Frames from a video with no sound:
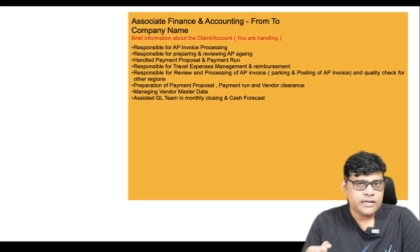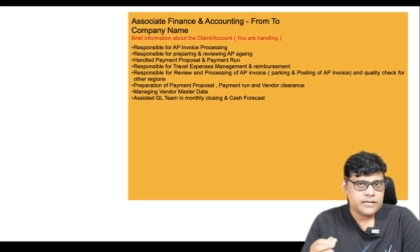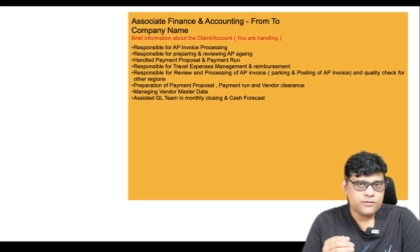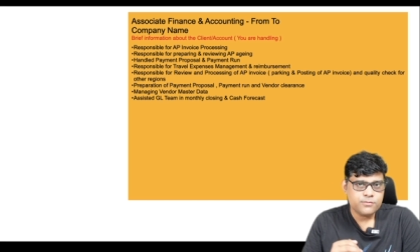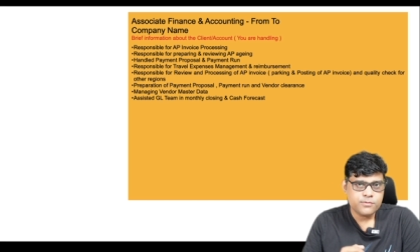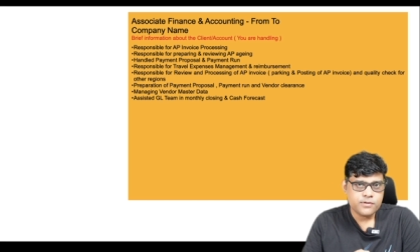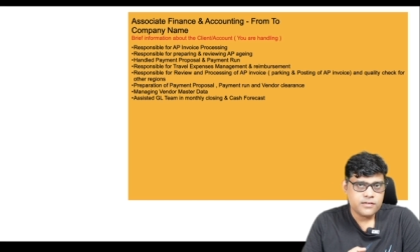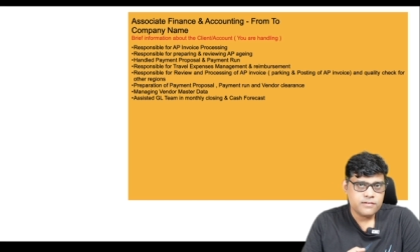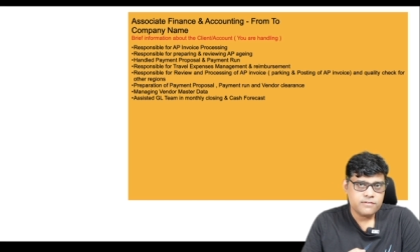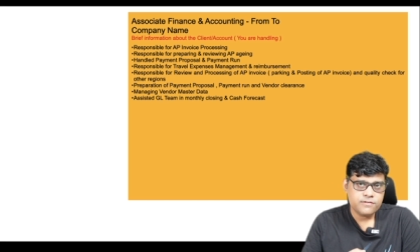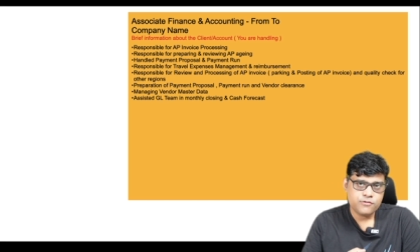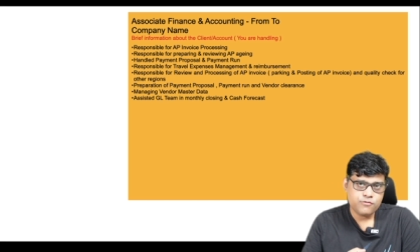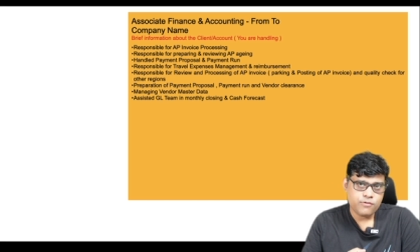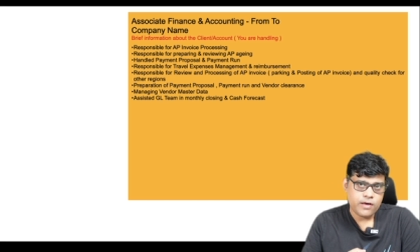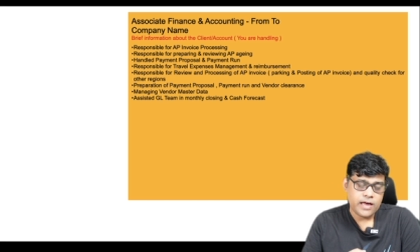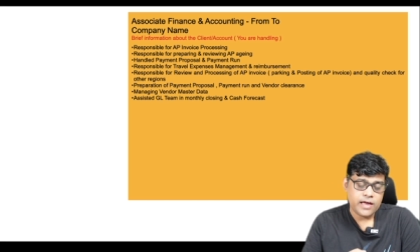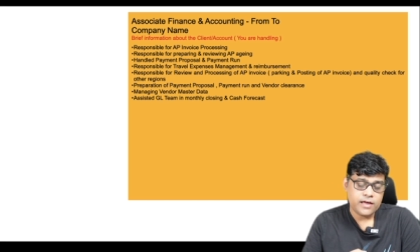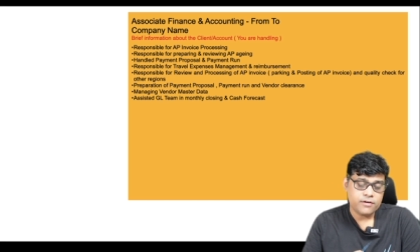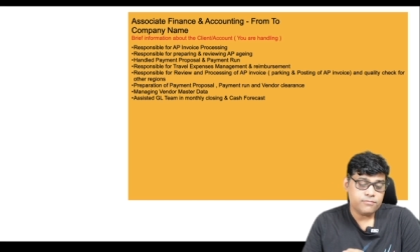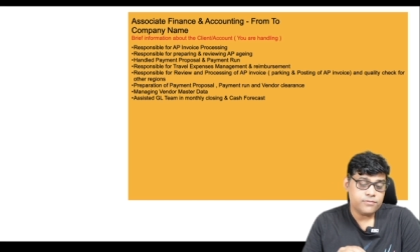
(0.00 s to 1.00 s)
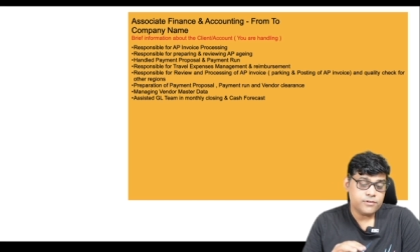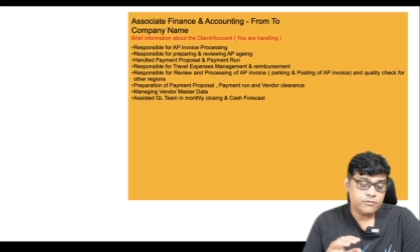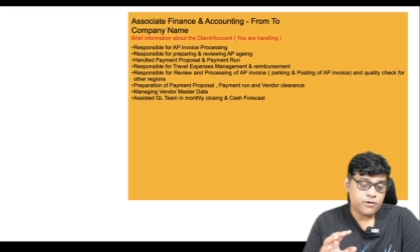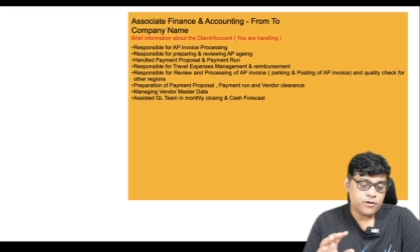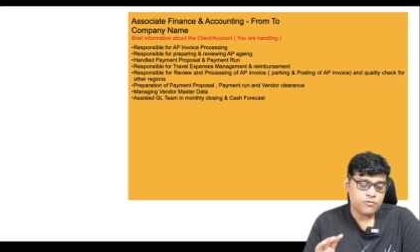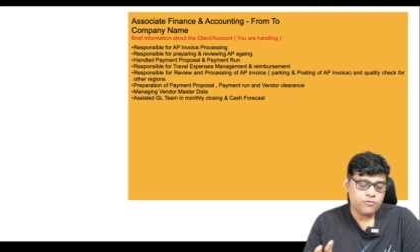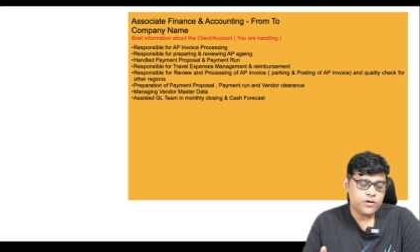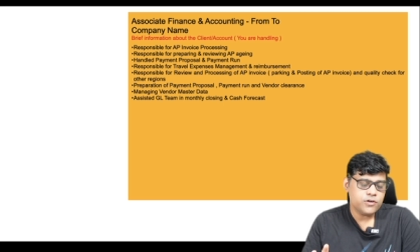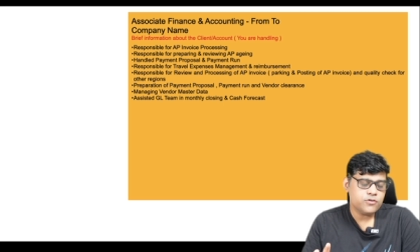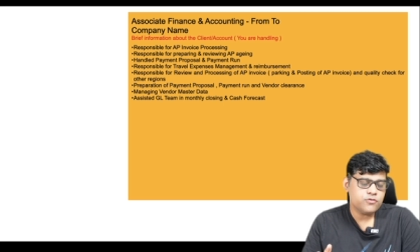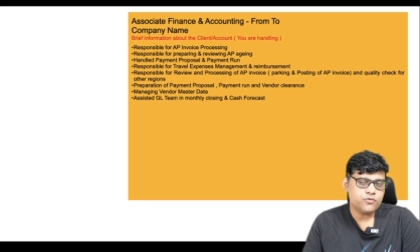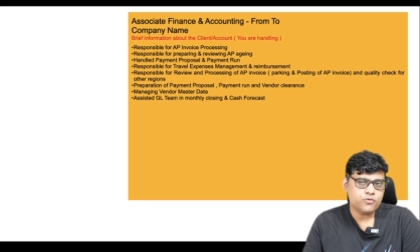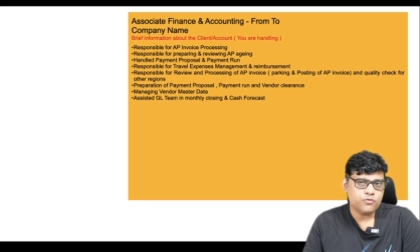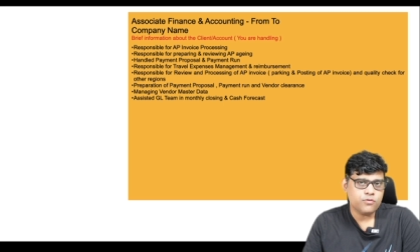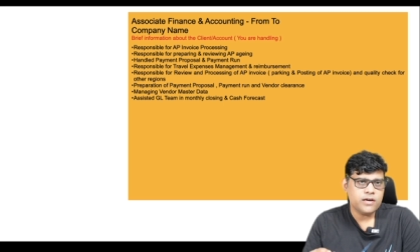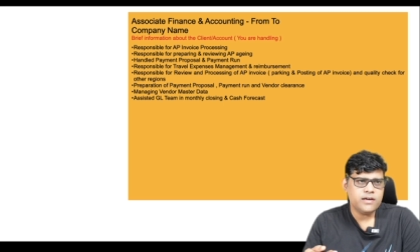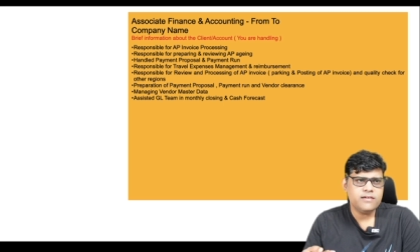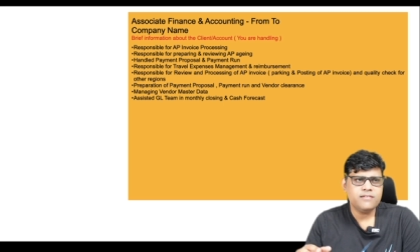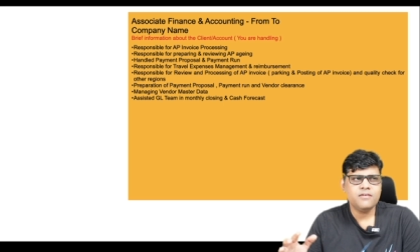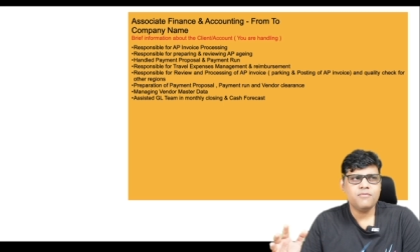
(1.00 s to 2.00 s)
experience you have you are going to show
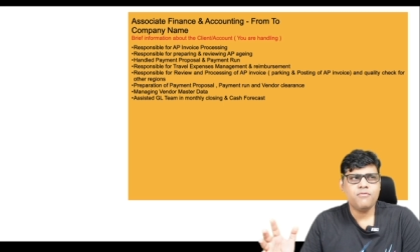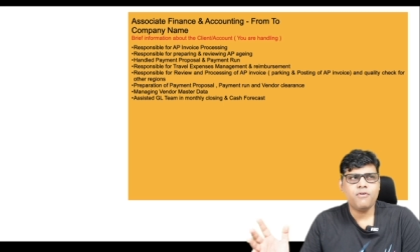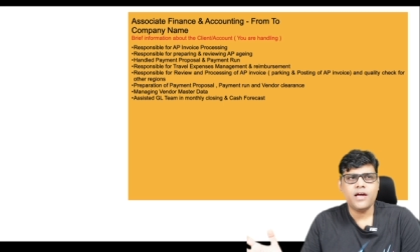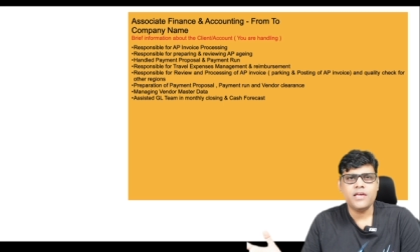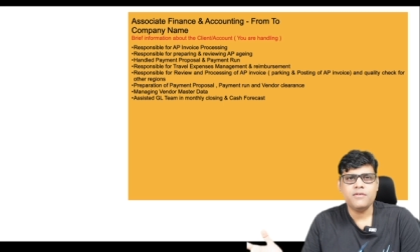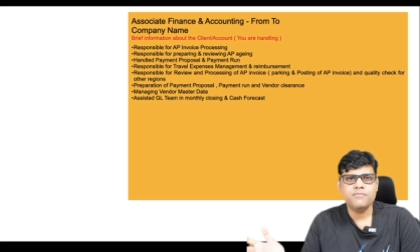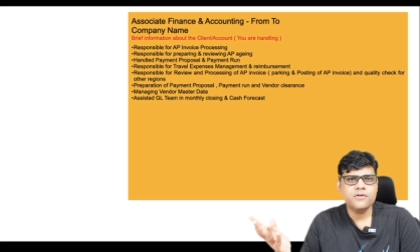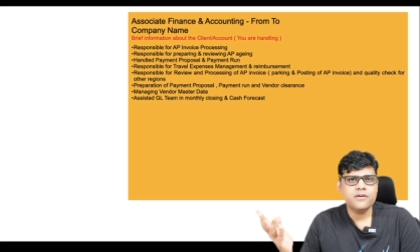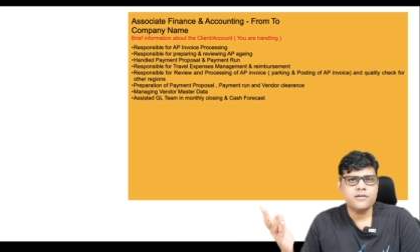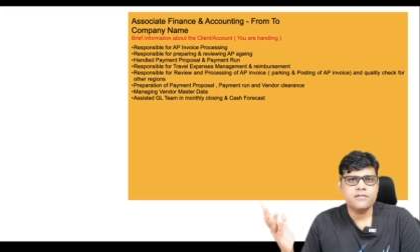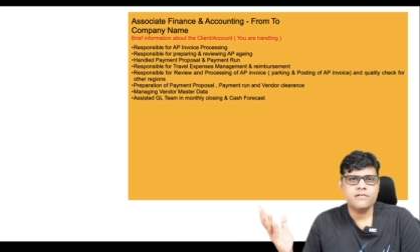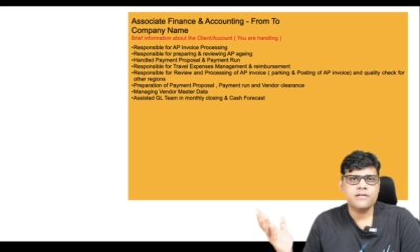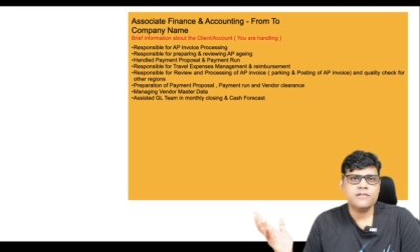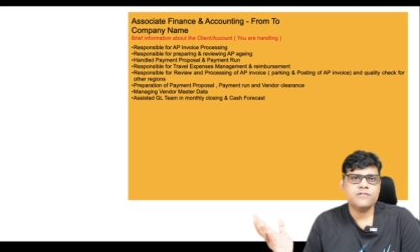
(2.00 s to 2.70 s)
let's say five years